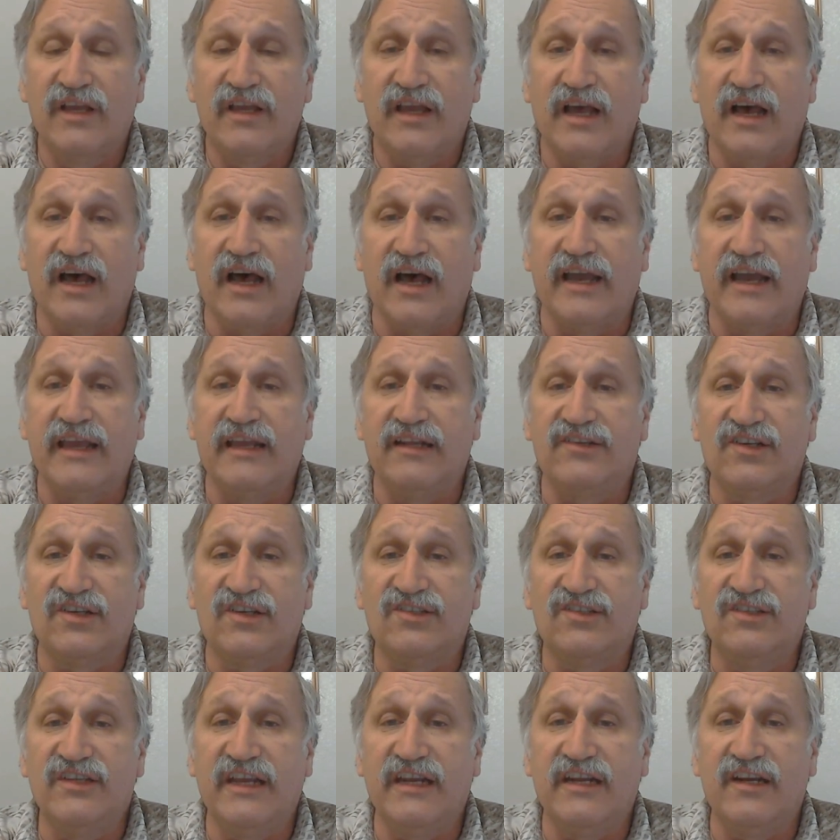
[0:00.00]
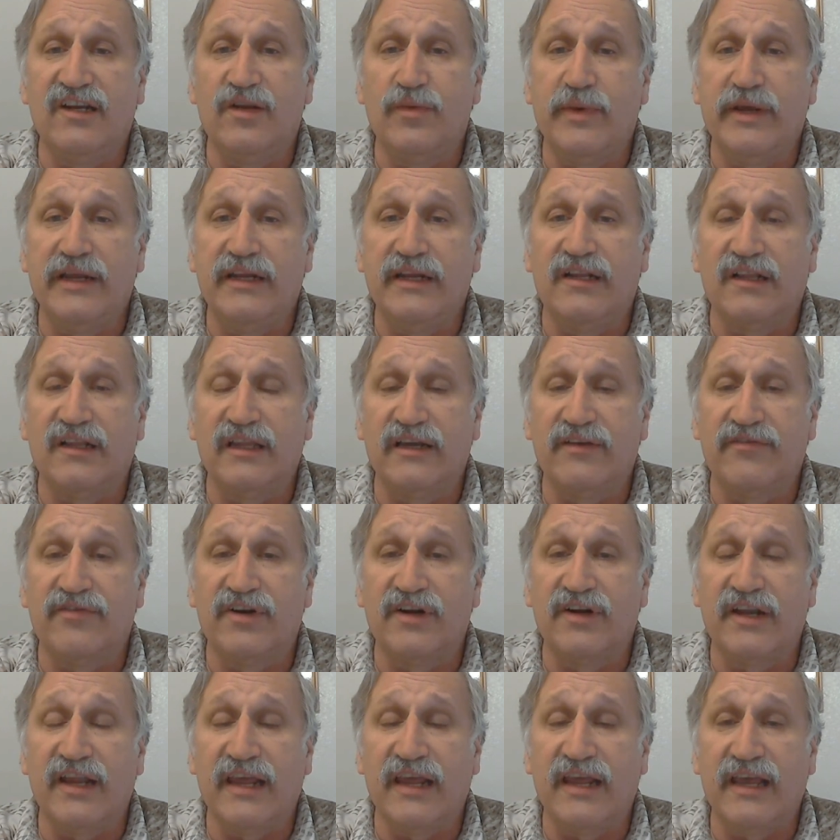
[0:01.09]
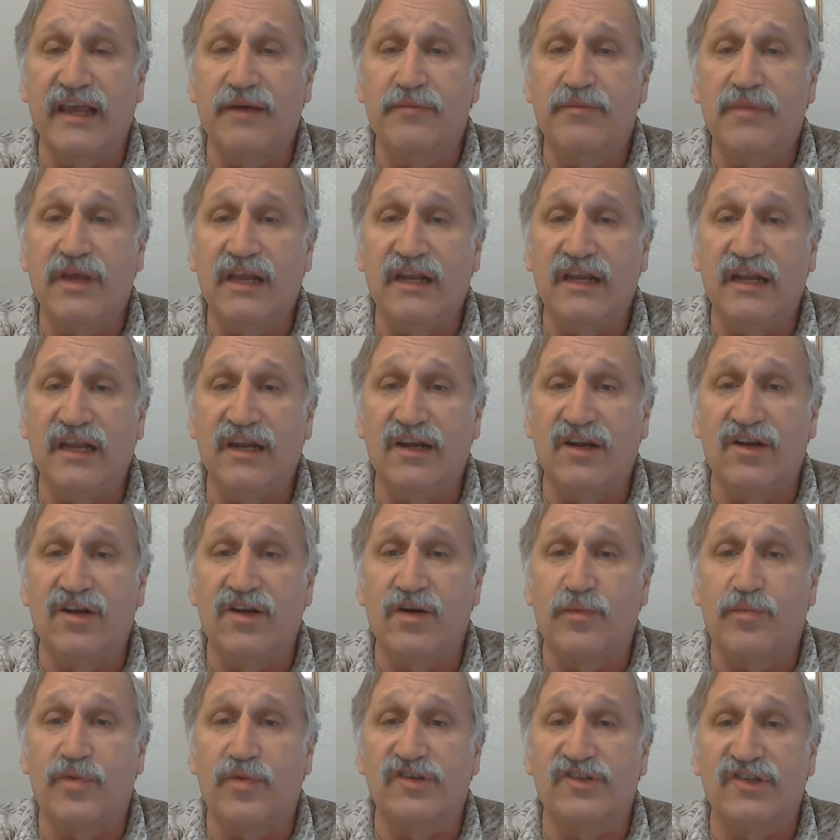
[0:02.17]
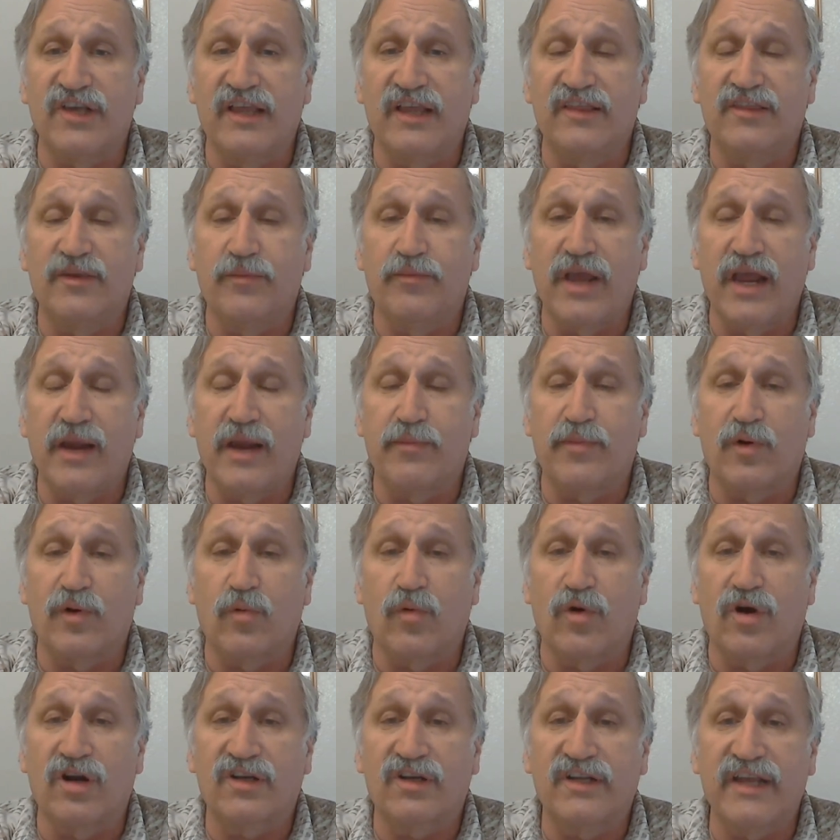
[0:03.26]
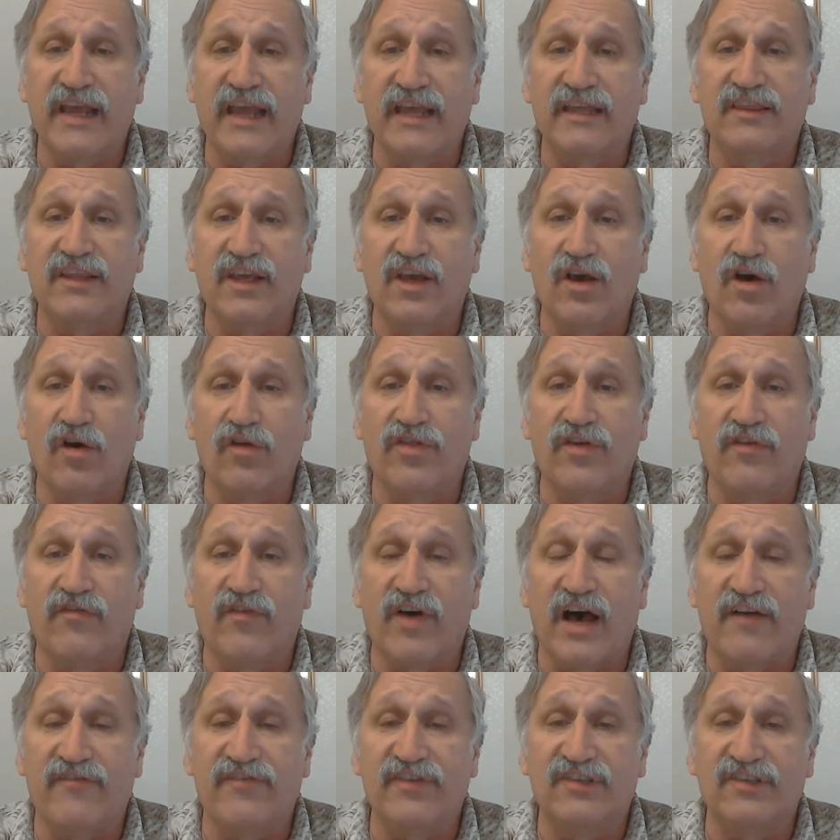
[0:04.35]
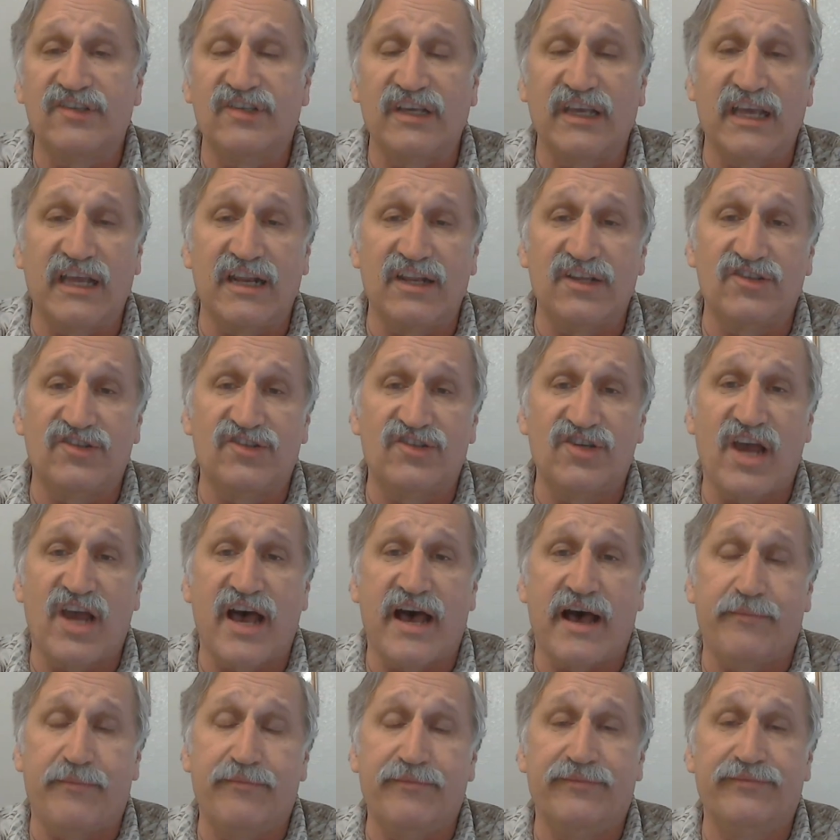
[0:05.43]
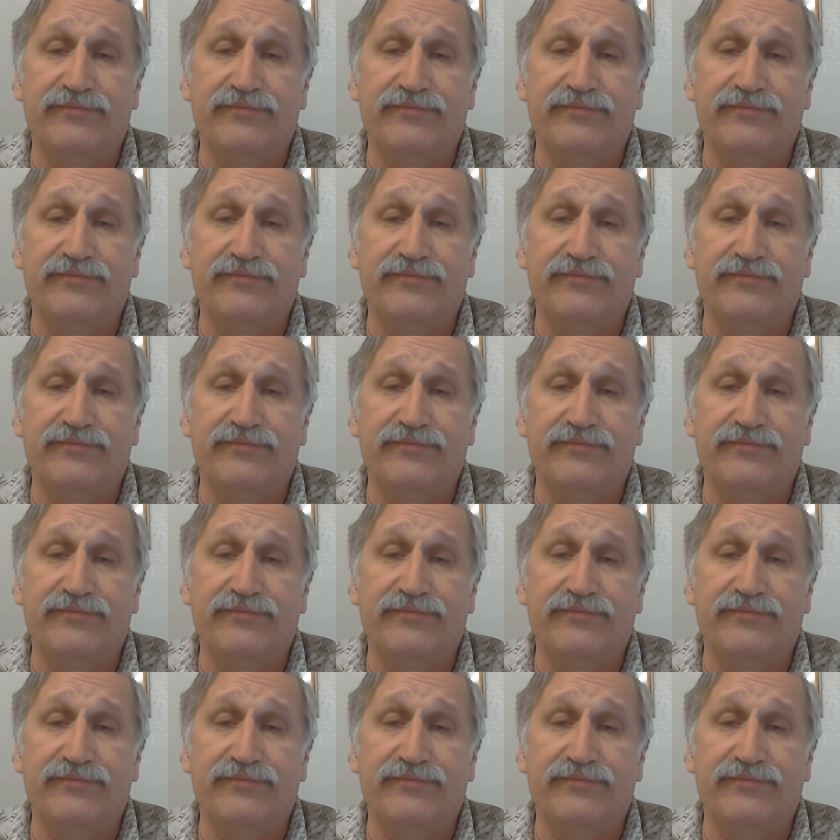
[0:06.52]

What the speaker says: It just needed to be delivered to him. He needed to present the paperwork, take the oath of office, and get his job.